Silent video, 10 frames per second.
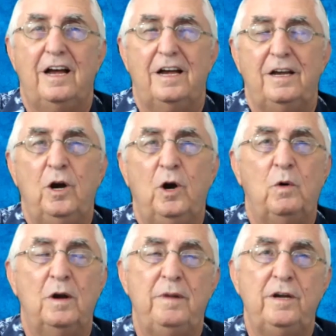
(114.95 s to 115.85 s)
You don't
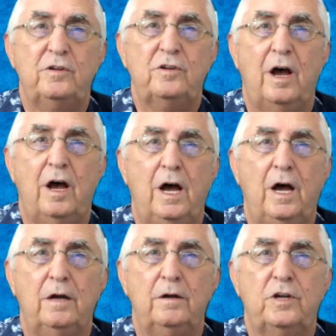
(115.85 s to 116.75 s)
want to be
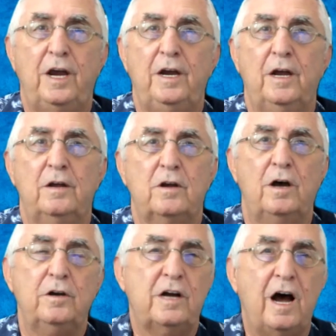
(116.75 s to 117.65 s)
seen as
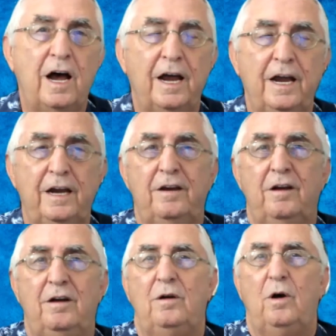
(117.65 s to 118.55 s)
unkind
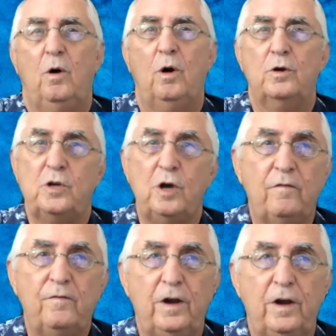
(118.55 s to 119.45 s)
or
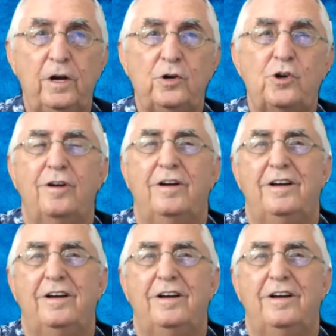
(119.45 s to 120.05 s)
selfish.